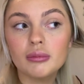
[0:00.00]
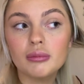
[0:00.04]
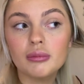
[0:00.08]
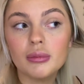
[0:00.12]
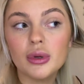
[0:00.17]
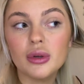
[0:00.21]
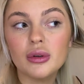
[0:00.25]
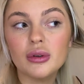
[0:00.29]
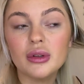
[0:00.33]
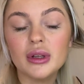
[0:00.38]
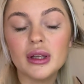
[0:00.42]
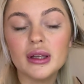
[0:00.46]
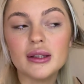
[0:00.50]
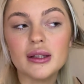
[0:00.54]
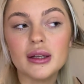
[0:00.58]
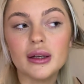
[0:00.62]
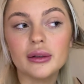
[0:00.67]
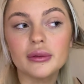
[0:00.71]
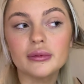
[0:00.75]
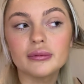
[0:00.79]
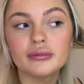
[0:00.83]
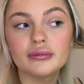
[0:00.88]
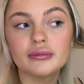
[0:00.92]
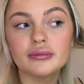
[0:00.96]
pulling it
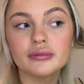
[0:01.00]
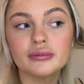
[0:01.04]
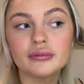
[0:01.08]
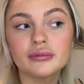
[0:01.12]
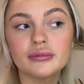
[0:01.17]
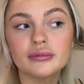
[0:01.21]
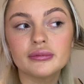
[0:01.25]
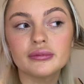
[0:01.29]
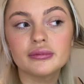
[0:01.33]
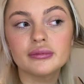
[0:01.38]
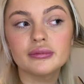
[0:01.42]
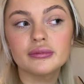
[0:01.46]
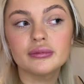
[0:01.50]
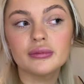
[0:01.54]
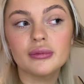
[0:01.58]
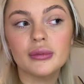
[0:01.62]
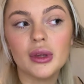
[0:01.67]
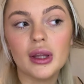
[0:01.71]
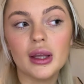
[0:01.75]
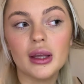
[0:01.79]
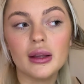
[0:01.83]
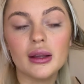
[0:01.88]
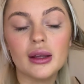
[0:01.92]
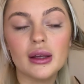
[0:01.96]
down
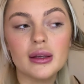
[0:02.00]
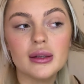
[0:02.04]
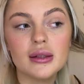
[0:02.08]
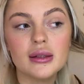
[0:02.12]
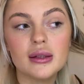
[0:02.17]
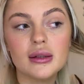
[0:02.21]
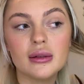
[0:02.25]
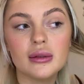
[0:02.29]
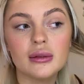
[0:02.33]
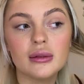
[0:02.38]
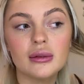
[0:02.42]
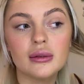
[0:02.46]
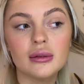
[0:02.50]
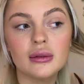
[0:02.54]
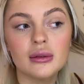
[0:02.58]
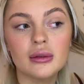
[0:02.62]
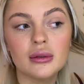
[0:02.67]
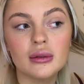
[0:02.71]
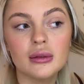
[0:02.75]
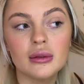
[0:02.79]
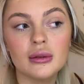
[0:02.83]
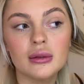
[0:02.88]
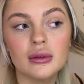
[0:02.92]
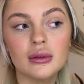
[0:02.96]
like this.
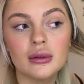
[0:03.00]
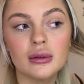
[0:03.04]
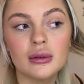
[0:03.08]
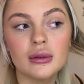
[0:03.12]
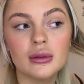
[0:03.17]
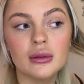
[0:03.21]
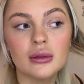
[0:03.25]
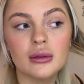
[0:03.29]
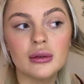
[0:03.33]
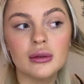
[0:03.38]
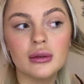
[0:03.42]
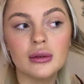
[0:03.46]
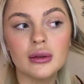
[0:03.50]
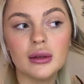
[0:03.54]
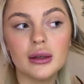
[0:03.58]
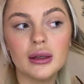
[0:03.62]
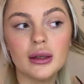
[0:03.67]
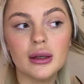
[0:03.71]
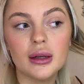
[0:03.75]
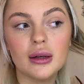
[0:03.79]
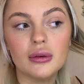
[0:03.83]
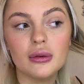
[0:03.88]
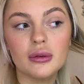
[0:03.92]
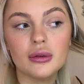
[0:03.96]

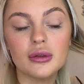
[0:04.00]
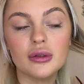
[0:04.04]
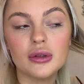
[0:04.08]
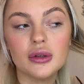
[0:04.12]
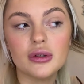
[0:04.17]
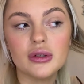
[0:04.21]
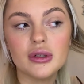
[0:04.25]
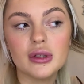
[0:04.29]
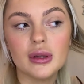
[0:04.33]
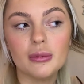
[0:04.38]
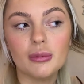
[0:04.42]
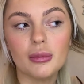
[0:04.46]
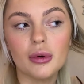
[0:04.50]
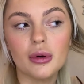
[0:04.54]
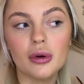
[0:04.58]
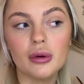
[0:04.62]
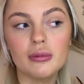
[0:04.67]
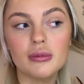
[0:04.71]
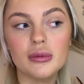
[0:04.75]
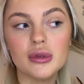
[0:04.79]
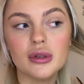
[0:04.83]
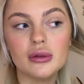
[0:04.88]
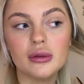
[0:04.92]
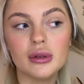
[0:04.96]
And then I hold on to the
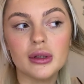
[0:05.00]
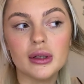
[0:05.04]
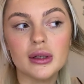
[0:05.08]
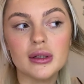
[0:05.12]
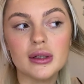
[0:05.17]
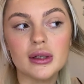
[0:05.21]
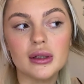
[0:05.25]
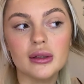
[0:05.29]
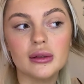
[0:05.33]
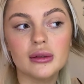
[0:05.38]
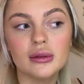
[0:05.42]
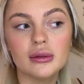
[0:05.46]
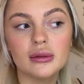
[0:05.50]
bottom so it doesn't,